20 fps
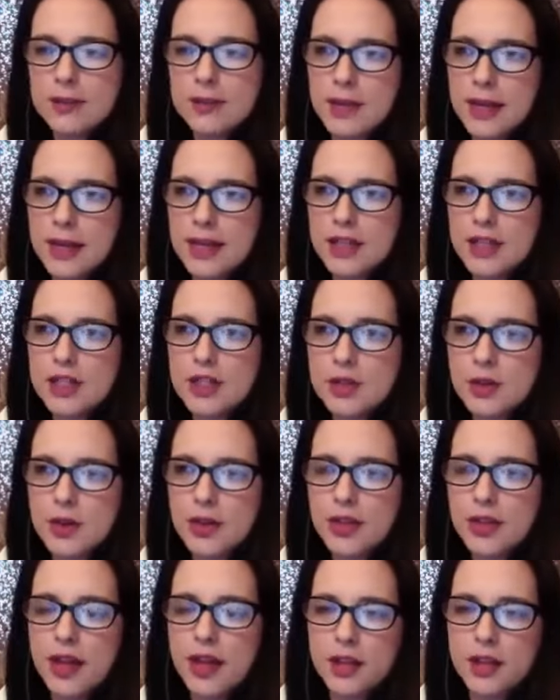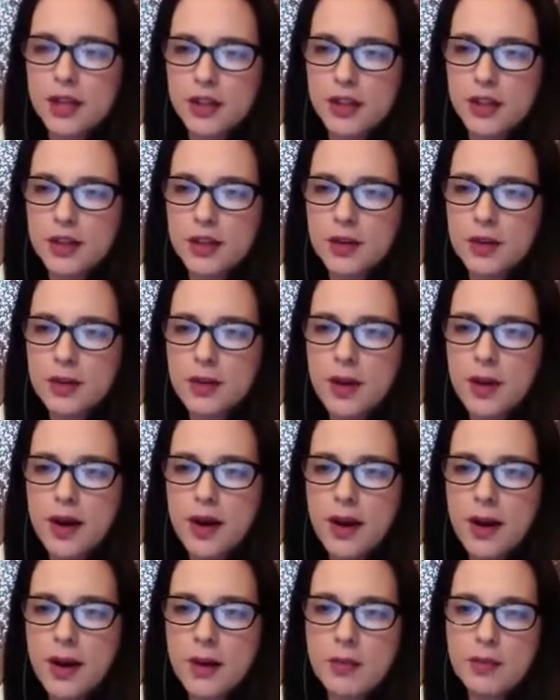Make sure that you
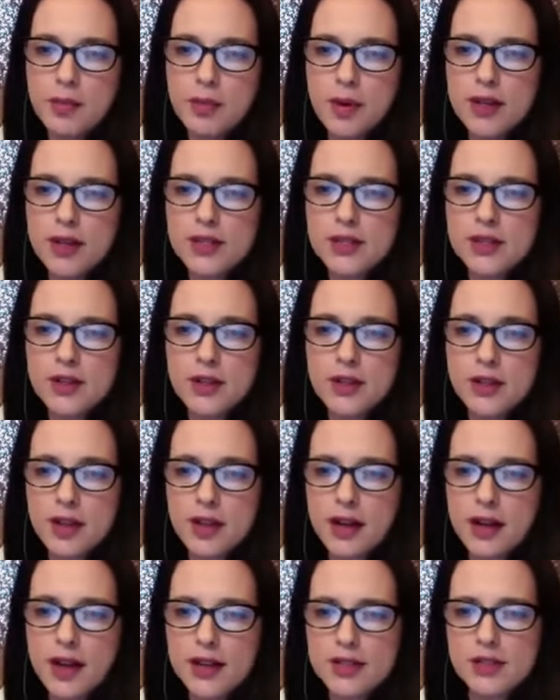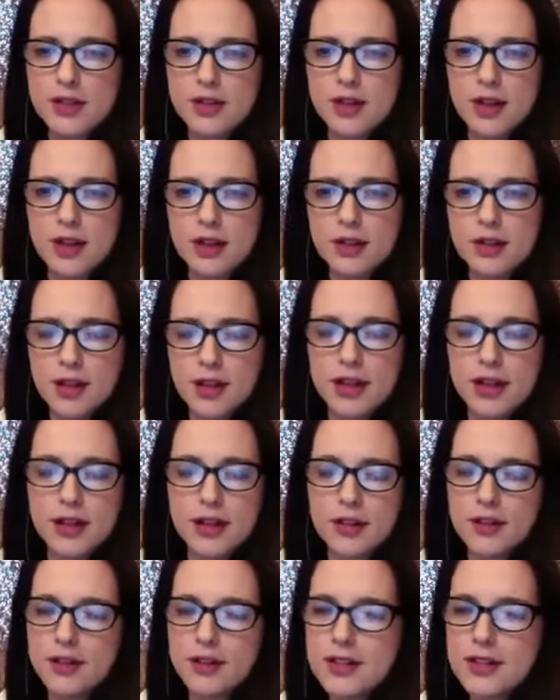press that X so that you can
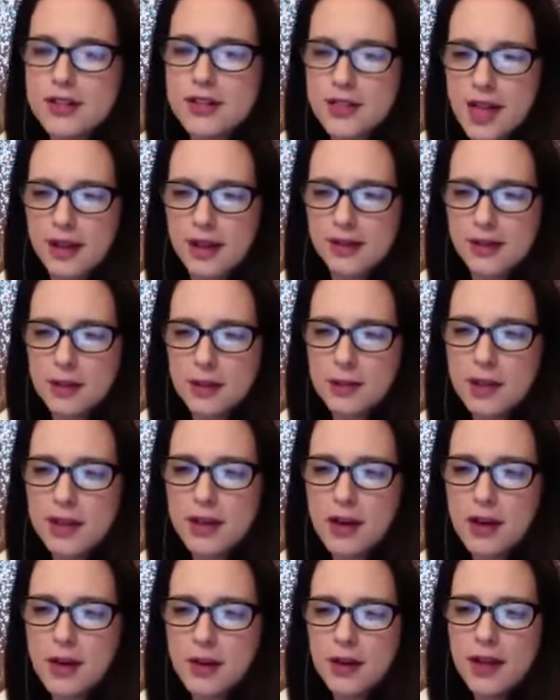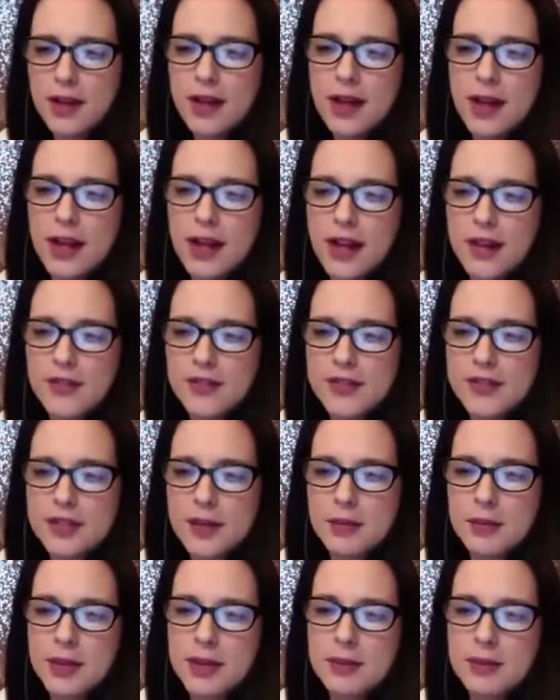hear the sound. Let me know if
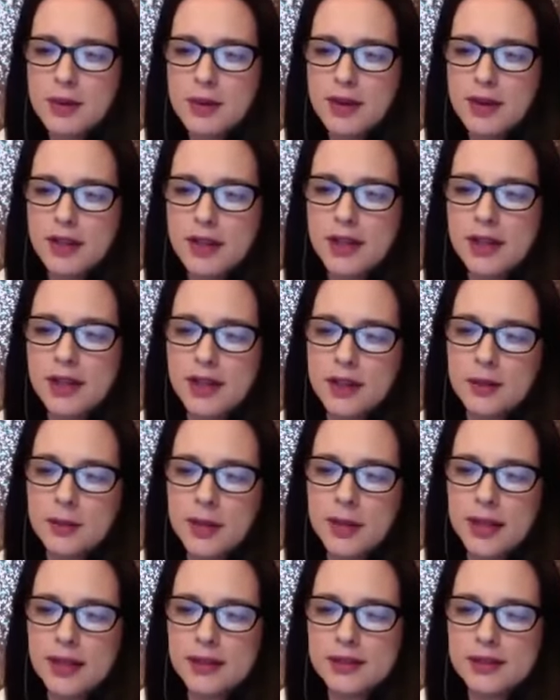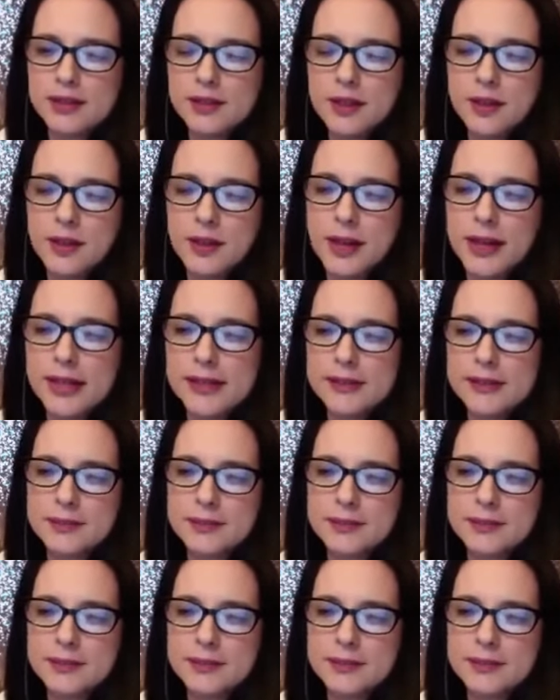some people can hear me, okay?